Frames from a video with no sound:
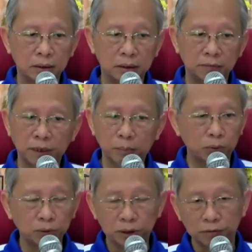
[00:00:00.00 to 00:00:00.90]
In fact,
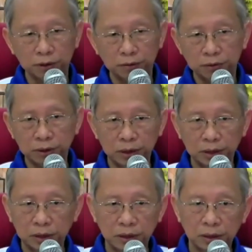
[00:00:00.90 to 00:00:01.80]
most of it
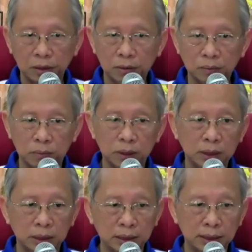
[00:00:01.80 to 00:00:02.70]
was
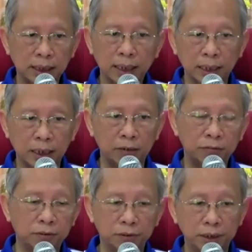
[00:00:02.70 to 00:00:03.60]
towards the second half
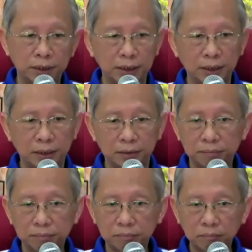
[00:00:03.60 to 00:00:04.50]
of 88.
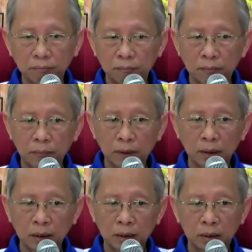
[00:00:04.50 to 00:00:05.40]

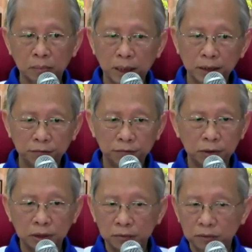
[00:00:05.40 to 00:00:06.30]
The
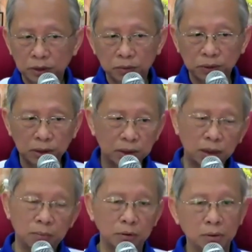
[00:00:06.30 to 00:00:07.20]
mindfulness was so
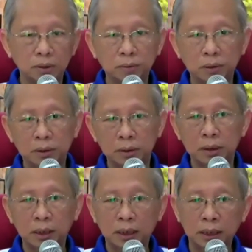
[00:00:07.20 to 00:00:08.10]
stable, so
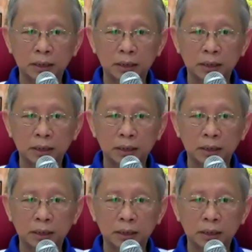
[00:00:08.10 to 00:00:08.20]
clear.